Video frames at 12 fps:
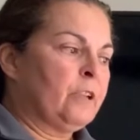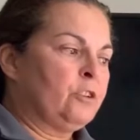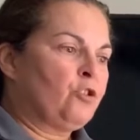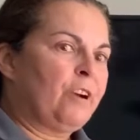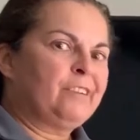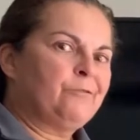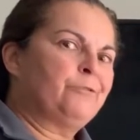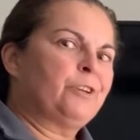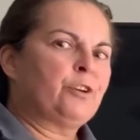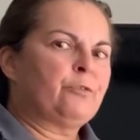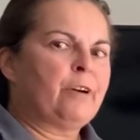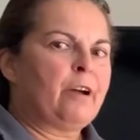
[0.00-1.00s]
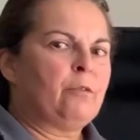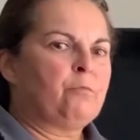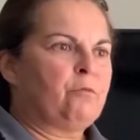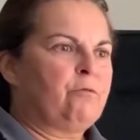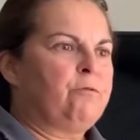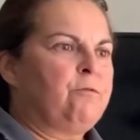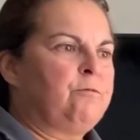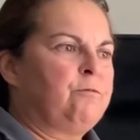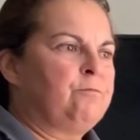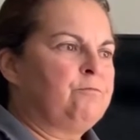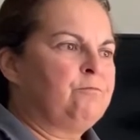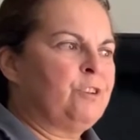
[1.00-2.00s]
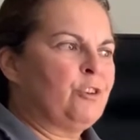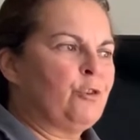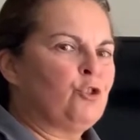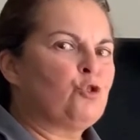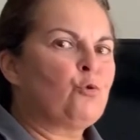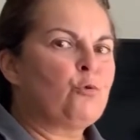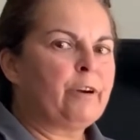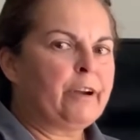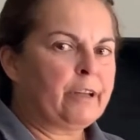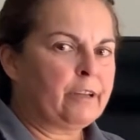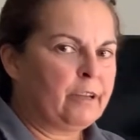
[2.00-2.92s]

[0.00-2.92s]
trying to figure out, during,